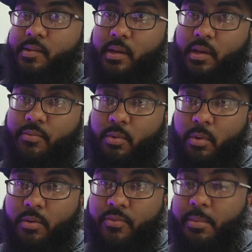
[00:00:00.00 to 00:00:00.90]
like if you
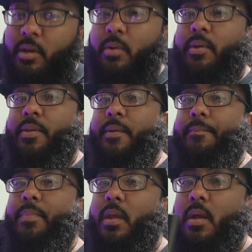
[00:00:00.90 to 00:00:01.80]
weren't familiar with it.
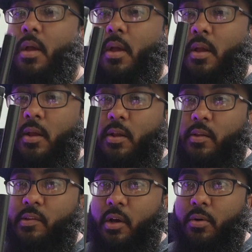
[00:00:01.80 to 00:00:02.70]

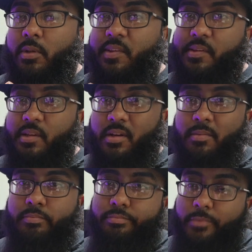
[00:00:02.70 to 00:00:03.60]
So this is
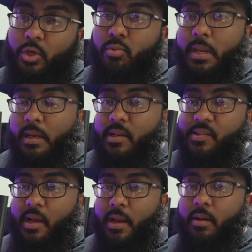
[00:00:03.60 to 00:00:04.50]
a unique
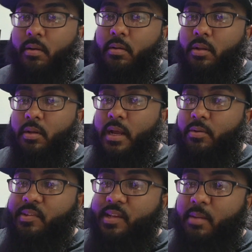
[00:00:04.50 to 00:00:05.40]
design. The
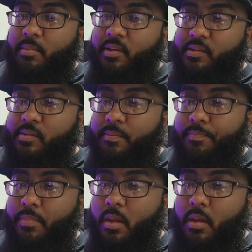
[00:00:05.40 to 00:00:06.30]
downstem is
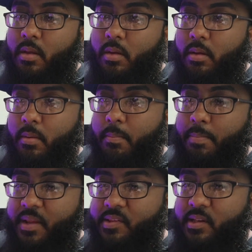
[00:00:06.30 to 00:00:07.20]

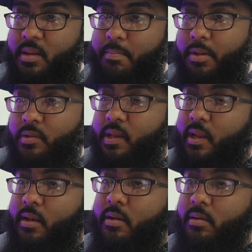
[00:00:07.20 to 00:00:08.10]
basically built
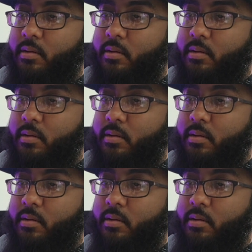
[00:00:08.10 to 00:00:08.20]
in.